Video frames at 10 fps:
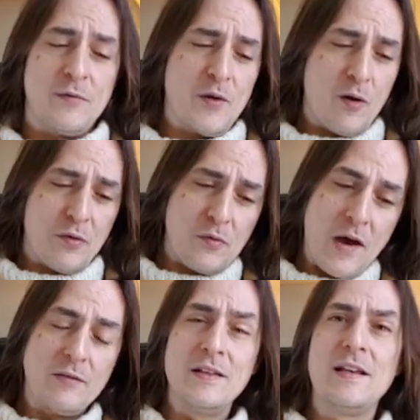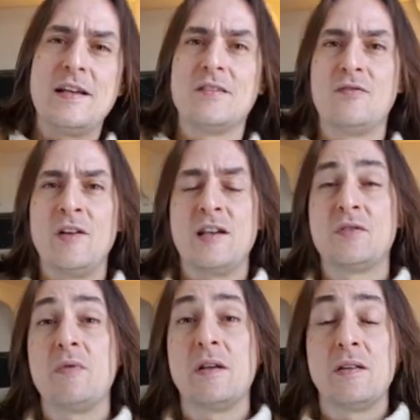and we go throughout the days of the
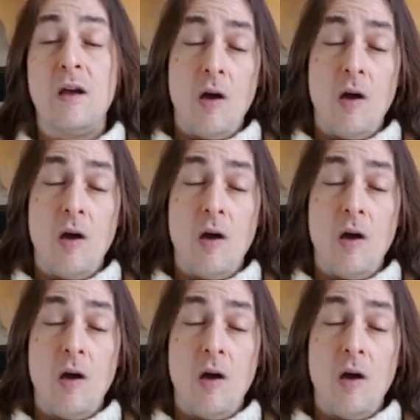next week,